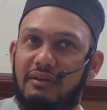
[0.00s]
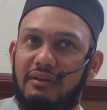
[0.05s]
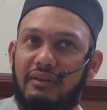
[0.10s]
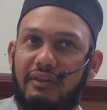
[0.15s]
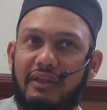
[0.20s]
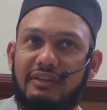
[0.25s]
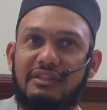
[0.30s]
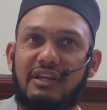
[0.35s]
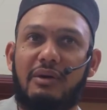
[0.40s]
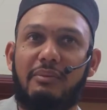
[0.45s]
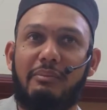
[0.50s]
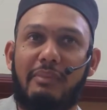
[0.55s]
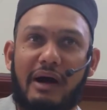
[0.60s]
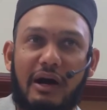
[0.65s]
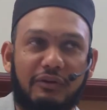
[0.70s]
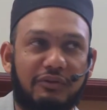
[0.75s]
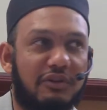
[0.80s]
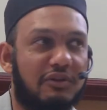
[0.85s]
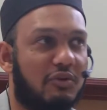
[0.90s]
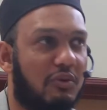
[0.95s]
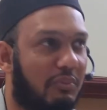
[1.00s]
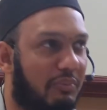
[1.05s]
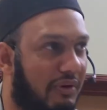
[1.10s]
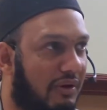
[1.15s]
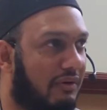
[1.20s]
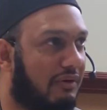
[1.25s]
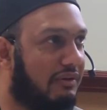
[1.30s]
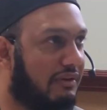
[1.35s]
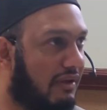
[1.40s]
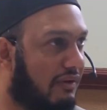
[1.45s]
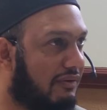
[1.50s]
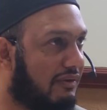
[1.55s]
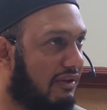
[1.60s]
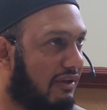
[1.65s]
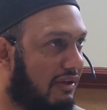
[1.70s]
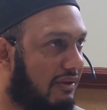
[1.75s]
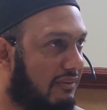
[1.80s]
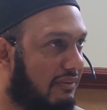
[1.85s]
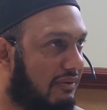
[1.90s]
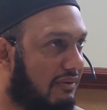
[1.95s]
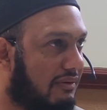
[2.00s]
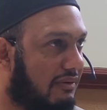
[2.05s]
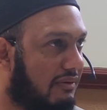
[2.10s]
That's how mountains will blow on the day of Qiyamah.